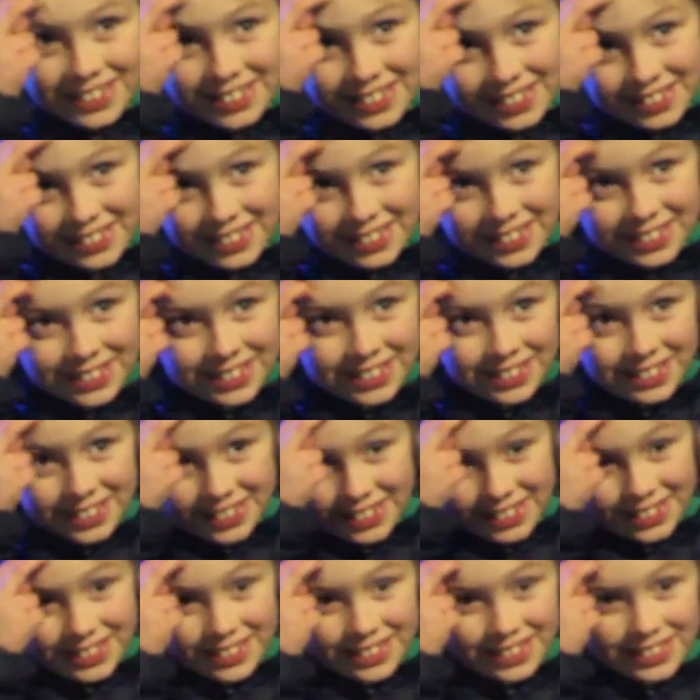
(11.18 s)

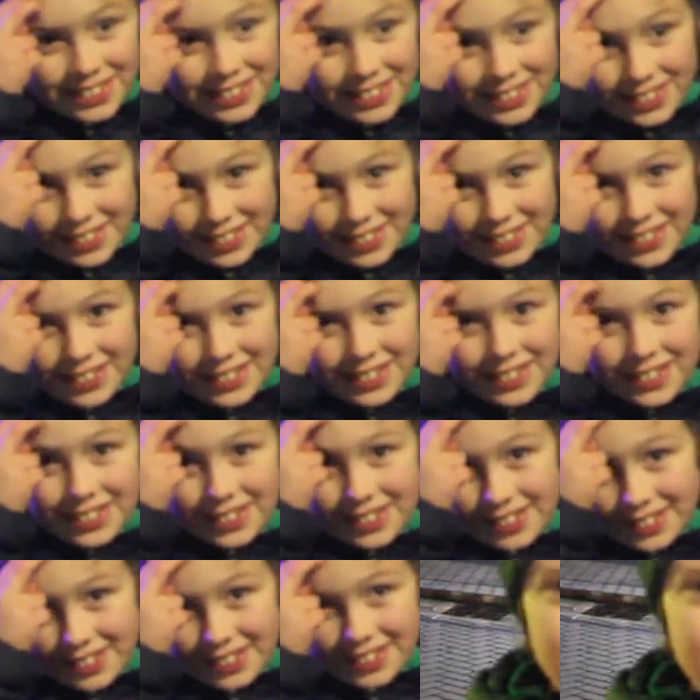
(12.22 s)
The person shown says nothing.